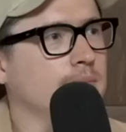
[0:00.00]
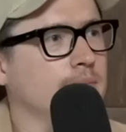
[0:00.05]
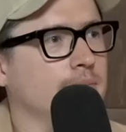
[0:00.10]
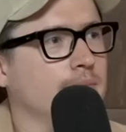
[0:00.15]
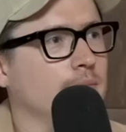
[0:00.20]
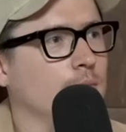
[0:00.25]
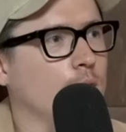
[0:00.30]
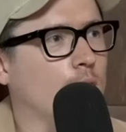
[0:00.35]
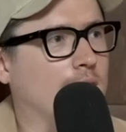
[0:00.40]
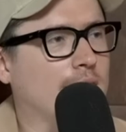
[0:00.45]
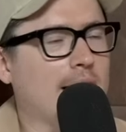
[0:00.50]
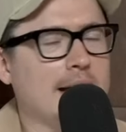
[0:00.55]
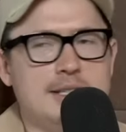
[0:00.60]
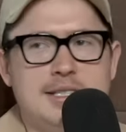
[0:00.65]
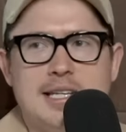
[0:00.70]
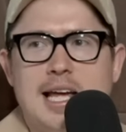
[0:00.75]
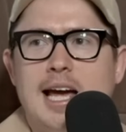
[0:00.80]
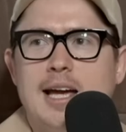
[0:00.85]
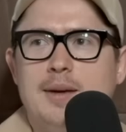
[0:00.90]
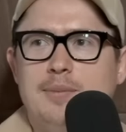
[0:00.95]
yeah, like that
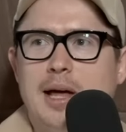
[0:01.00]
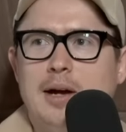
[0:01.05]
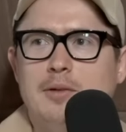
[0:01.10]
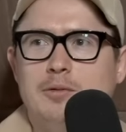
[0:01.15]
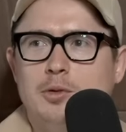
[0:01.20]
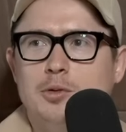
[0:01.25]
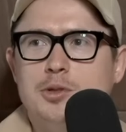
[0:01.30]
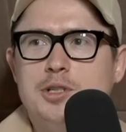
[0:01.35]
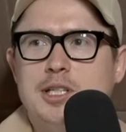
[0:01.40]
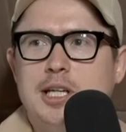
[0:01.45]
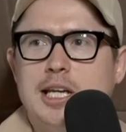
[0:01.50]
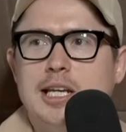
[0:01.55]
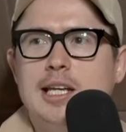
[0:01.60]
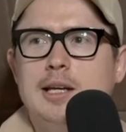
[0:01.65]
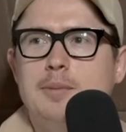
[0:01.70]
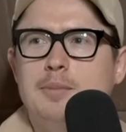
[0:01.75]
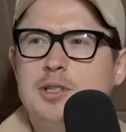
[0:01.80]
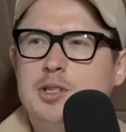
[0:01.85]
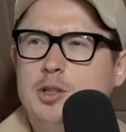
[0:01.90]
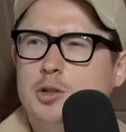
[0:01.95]
same that real
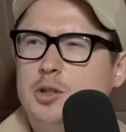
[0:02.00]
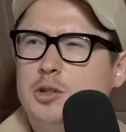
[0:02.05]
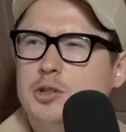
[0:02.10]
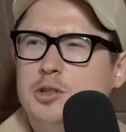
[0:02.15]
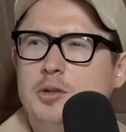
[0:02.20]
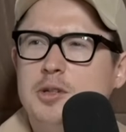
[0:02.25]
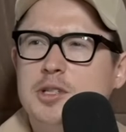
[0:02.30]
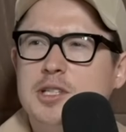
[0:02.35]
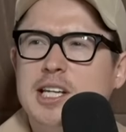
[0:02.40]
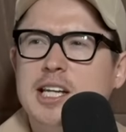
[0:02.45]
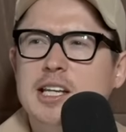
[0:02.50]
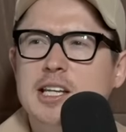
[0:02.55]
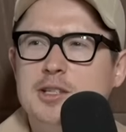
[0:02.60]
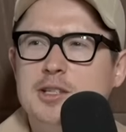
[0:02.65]
skinny. But it's sort of skinny